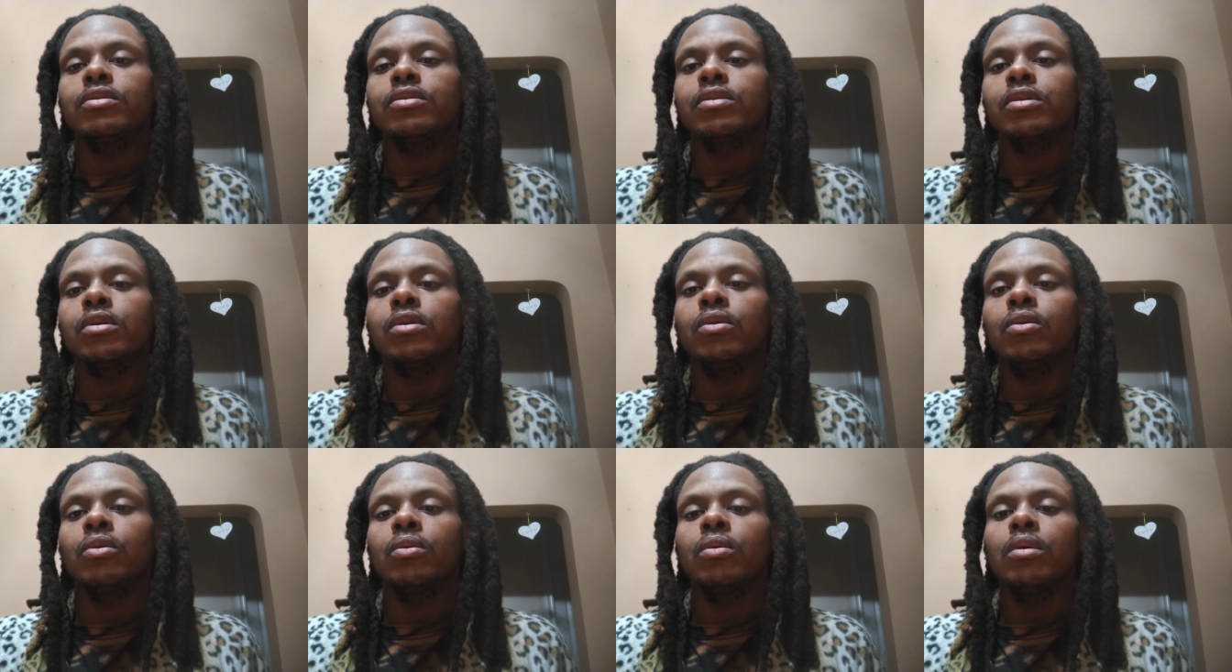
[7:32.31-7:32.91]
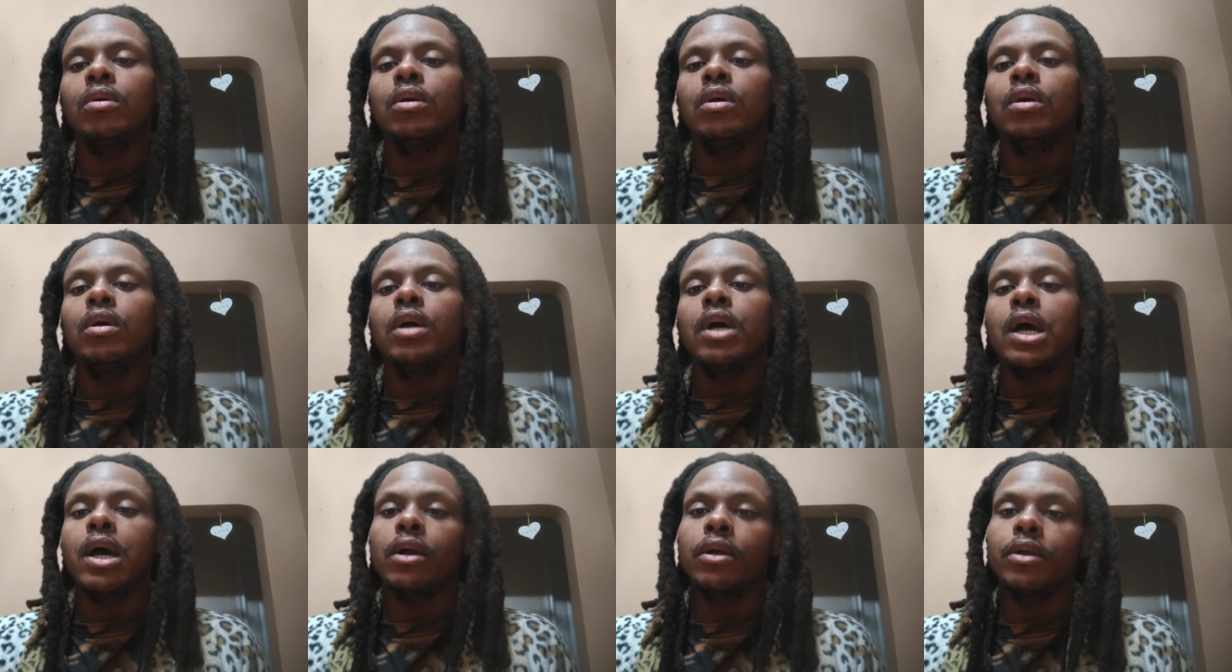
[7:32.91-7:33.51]
So
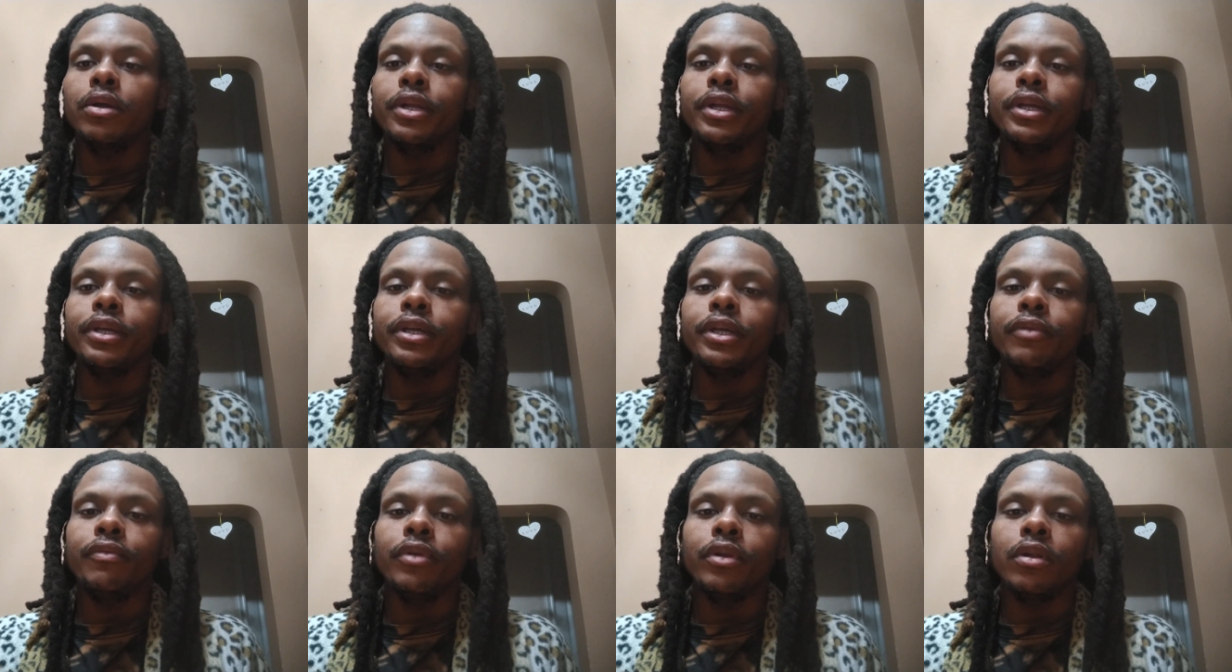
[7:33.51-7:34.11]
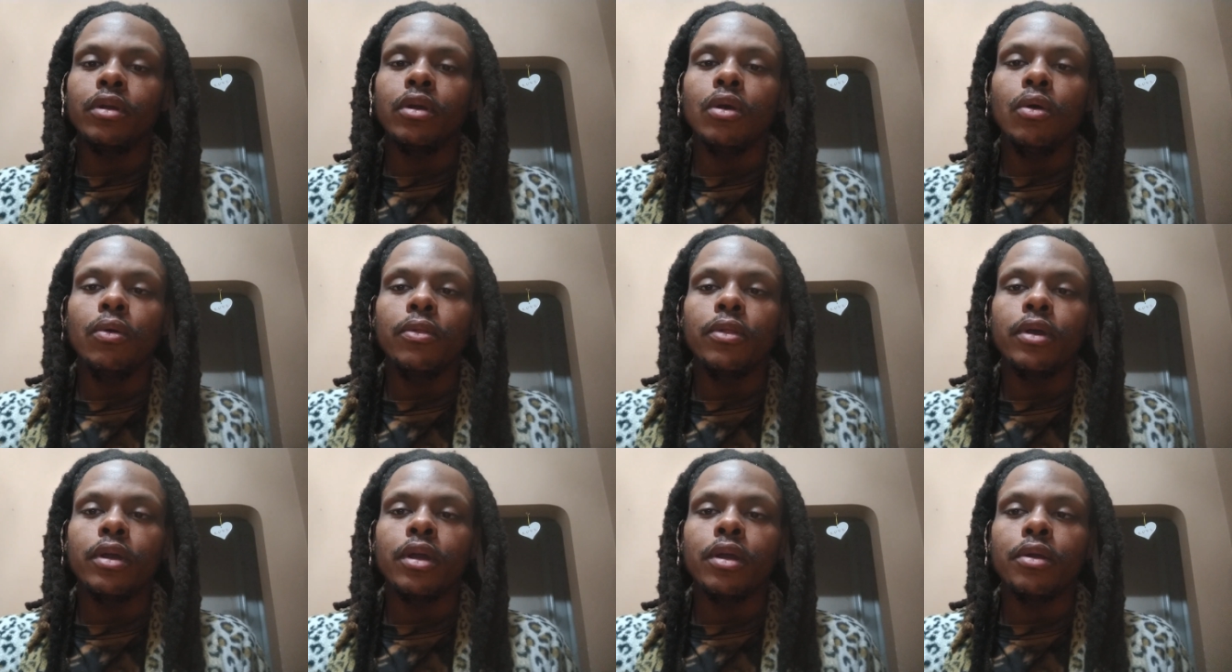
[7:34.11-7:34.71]
how could he even
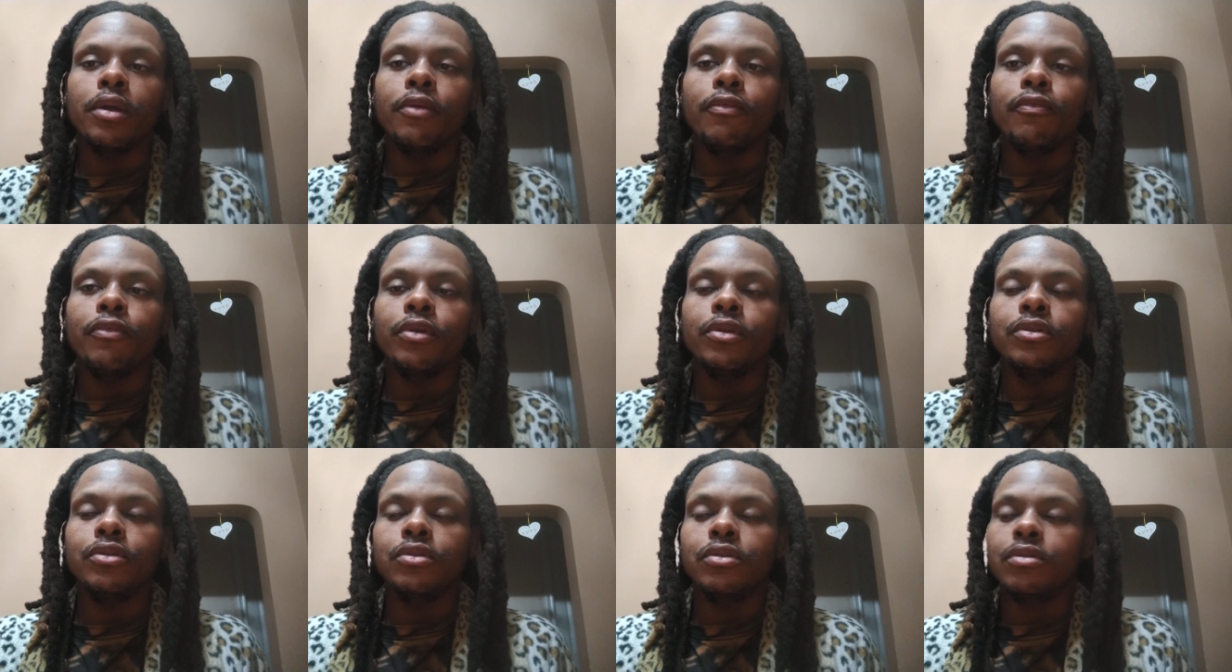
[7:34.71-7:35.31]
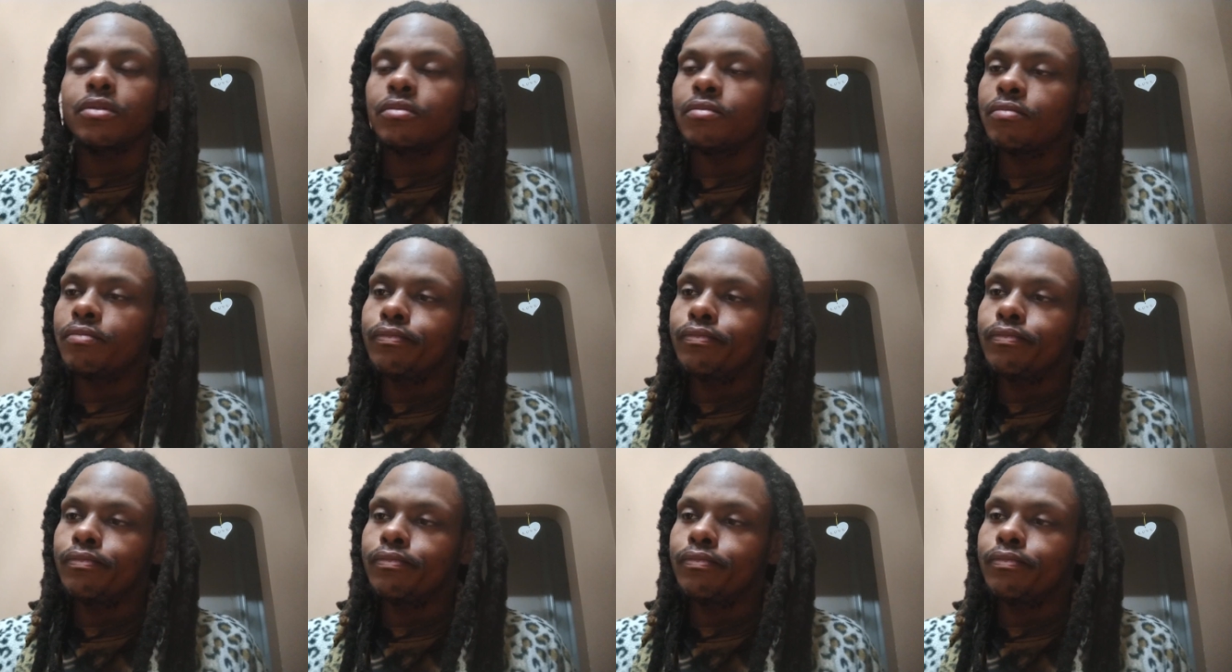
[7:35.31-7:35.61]
go there if it's,